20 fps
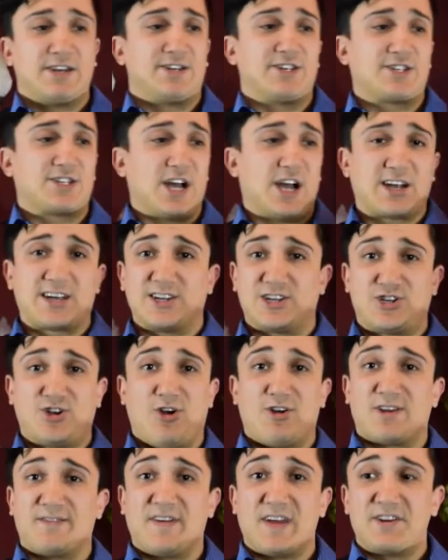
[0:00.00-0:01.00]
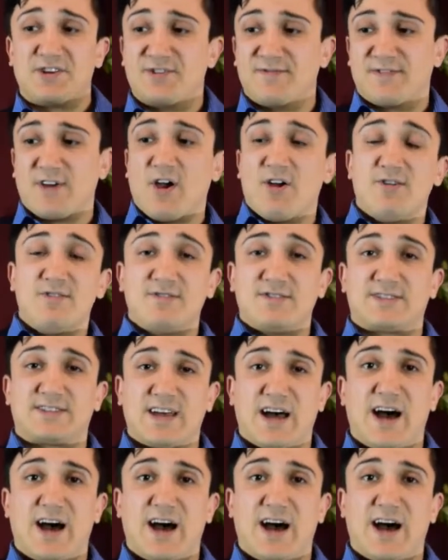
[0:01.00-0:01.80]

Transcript: Just chuck a shot of each of those.